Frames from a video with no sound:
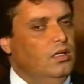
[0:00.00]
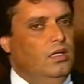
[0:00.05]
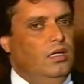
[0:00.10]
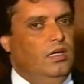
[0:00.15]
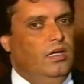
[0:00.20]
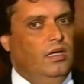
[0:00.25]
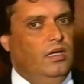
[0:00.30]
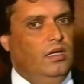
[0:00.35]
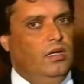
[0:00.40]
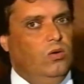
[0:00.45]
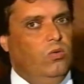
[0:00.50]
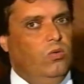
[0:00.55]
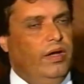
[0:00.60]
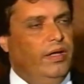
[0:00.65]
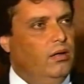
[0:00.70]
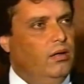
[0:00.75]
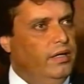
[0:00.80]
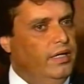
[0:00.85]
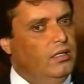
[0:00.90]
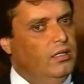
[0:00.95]
who I
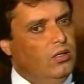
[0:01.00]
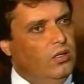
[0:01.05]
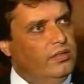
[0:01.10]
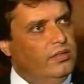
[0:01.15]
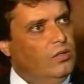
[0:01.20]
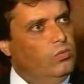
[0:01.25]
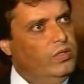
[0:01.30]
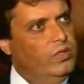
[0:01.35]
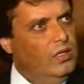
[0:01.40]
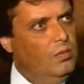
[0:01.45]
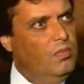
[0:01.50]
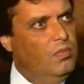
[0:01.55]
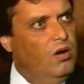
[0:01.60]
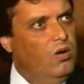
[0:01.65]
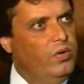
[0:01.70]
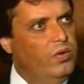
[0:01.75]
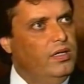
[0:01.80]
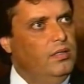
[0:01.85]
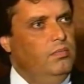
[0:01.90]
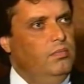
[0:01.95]
got in contact with
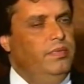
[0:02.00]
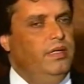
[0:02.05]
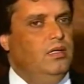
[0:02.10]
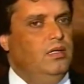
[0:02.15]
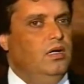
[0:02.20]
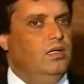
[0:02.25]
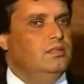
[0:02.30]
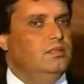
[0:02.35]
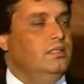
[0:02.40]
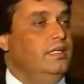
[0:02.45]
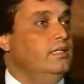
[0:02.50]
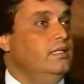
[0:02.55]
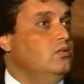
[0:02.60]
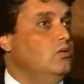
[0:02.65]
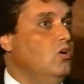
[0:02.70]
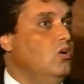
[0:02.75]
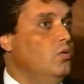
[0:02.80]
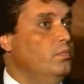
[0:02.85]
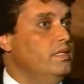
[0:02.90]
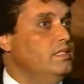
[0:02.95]
Amaury because he
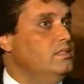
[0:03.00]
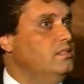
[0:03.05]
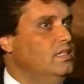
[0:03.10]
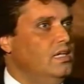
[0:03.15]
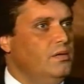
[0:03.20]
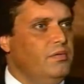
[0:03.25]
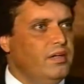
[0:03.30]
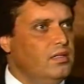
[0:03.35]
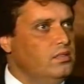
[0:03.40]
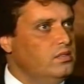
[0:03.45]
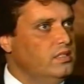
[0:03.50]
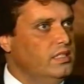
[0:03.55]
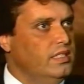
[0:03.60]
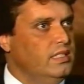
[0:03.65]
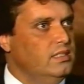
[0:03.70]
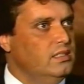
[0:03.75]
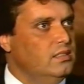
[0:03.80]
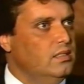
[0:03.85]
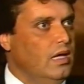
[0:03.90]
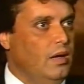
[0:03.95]
told me several
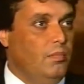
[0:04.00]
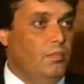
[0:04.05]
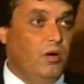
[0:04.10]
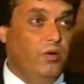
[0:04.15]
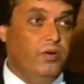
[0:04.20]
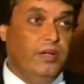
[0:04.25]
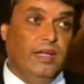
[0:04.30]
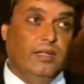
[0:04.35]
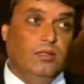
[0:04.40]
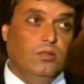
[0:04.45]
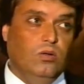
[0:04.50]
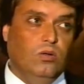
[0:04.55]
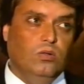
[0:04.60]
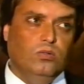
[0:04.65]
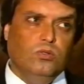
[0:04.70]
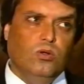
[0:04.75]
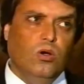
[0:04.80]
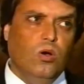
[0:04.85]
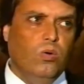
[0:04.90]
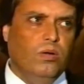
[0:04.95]
things Amaury had told
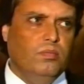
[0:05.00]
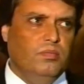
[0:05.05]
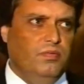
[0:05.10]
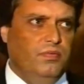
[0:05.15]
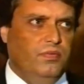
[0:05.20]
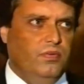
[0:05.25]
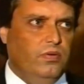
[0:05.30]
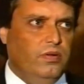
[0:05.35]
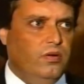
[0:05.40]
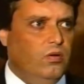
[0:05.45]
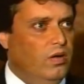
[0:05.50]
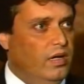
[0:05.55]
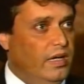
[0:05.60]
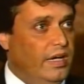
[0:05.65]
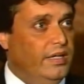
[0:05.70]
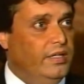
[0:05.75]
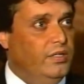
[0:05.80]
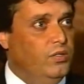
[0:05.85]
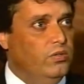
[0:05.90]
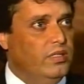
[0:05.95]
no one before, only
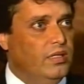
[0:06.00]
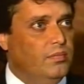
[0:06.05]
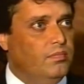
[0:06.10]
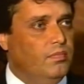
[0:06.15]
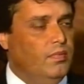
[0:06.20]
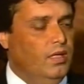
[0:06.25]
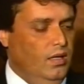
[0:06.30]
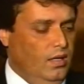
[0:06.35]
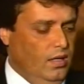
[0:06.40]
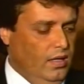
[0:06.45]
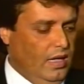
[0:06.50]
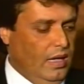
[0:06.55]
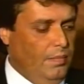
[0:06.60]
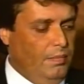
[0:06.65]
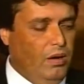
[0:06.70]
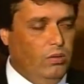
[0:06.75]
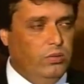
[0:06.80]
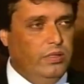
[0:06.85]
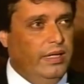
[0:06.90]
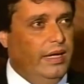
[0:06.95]
I knew them,
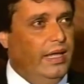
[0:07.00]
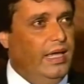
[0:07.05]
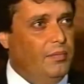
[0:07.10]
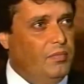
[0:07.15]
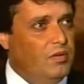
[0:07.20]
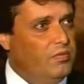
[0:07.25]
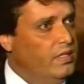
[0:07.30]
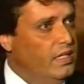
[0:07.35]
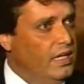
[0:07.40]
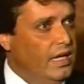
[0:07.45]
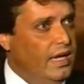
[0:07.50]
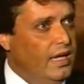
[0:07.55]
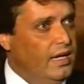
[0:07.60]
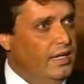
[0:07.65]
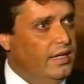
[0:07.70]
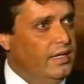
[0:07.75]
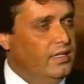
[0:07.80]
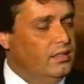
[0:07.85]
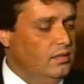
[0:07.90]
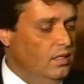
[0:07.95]
about the name of the
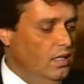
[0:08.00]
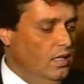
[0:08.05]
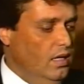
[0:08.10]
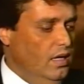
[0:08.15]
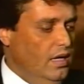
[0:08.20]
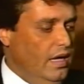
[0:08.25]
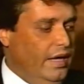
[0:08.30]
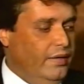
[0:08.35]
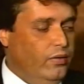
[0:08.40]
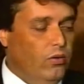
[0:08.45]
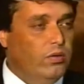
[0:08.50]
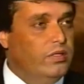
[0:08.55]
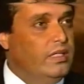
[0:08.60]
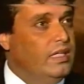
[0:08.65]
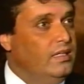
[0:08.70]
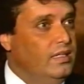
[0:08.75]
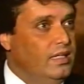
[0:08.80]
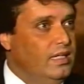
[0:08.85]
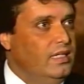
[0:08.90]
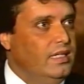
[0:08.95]
alien and all
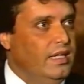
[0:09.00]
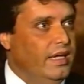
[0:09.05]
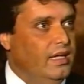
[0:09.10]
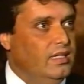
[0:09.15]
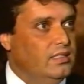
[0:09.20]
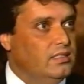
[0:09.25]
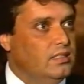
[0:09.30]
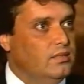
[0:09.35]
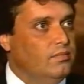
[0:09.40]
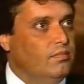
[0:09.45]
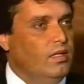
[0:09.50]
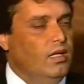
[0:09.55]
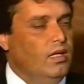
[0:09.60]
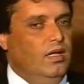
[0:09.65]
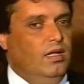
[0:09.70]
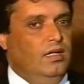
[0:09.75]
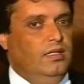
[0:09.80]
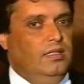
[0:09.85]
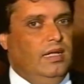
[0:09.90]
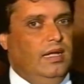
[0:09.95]
the details
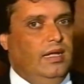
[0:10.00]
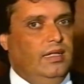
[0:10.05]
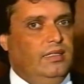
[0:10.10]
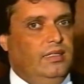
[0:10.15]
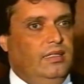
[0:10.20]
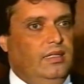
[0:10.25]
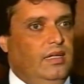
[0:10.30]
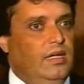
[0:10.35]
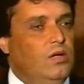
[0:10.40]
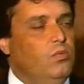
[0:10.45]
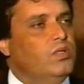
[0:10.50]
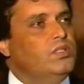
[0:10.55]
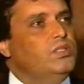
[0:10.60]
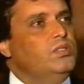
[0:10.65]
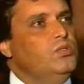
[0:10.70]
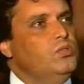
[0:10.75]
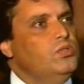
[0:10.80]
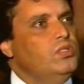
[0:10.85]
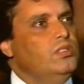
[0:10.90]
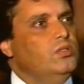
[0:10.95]
that he was
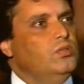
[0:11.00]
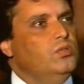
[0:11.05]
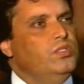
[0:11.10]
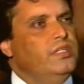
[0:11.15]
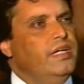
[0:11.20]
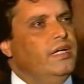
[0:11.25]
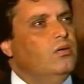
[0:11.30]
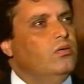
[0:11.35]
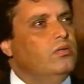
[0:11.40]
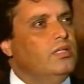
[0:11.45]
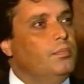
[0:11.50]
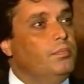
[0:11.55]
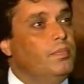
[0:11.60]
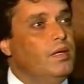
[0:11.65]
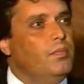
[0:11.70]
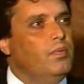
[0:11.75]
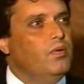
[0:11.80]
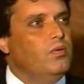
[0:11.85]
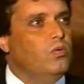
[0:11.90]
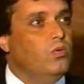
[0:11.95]
using to check on the
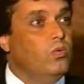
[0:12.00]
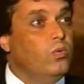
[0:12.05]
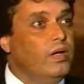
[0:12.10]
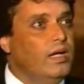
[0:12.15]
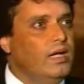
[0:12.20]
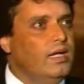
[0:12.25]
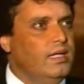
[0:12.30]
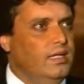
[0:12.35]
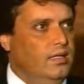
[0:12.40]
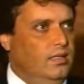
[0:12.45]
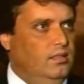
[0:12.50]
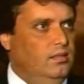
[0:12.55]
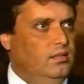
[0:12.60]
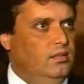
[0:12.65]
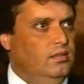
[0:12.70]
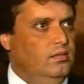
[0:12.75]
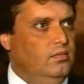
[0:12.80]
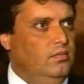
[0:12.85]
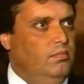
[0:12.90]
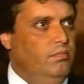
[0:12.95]
people who really
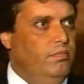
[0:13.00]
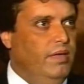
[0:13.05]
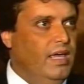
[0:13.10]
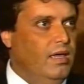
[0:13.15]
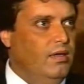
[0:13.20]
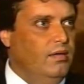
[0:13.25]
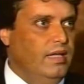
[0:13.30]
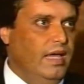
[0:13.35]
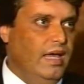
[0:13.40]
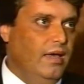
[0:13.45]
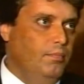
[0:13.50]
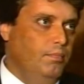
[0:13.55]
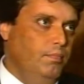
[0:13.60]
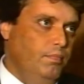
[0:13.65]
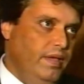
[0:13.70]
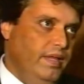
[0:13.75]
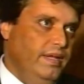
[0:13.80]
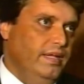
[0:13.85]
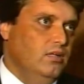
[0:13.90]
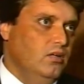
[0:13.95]
may have
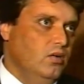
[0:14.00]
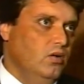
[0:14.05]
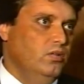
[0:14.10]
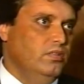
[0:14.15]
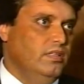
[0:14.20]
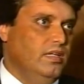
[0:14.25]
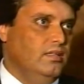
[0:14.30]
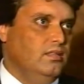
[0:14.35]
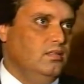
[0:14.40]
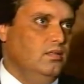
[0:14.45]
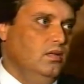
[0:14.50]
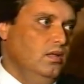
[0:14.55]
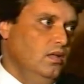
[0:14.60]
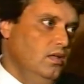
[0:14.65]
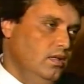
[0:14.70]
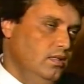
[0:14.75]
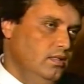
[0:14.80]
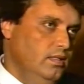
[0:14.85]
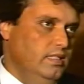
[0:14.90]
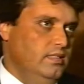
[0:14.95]
been in contact
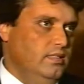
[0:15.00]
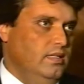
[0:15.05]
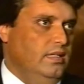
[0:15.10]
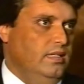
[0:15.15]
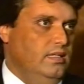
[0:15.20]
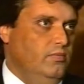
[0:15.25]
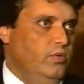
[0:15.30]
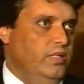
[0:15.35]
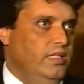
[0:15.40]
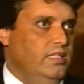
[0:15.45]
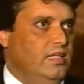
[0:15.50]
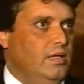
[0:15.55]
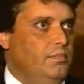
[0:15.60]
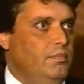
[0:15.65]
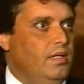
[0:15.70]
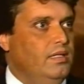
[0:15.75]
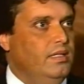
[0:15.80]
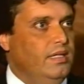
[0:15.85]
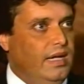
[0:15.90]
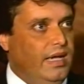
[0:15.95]
with the same
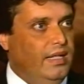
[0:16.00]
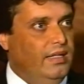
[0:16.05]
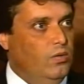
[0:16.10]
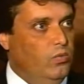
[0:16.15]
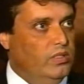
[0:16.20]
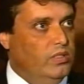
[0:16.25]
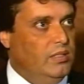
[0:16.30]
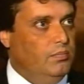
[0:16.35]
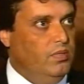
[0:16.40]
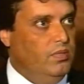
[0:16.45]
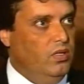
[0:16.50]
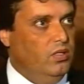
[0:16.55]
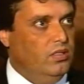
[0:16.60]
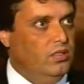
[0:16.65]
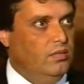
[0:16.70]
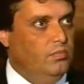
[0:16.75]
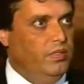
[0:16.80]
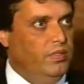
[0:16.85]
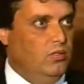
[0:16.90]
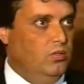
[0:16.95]
being the night he was
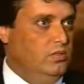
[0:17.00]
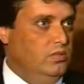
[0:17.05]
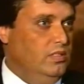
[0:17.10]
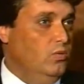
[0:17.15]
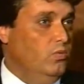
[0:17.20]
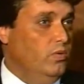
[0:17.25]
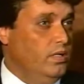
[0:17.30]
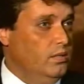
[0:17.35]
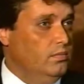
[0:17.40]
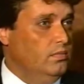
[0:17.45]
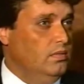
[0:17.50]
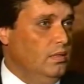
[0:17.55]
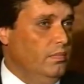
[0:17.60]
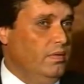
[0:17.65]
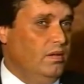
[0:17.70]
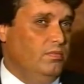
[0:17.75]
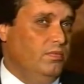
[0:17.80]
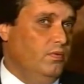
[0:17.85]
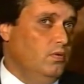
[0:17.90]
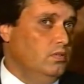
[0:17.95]
abducted, because there were
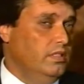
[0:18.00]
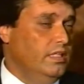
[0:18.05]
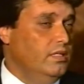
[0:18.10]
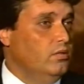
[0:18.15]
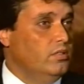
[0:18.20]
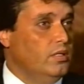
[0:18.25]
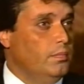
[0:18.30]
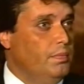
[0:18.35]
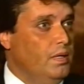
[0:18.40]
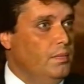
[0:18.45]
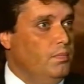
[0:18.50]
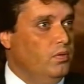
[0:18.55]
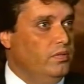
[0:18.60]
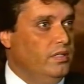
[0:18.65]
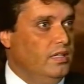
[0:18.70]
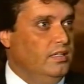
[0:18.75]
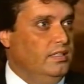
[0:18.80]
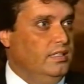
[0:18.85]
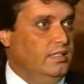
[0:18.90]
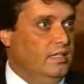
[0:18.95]
about 14 other people
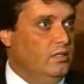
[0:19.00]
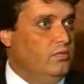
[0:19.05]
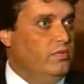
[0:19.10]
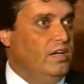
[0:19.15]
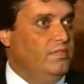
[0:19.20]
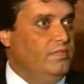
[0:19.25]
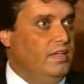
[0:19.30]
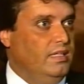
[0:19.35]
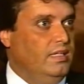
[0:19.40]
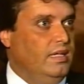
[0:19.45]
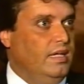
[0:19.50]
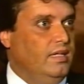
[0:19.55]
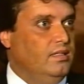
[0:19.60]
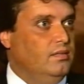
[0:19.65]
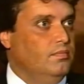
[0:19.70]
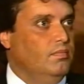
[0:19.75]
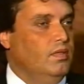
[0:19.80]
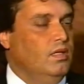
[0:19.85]
there in the craft that night.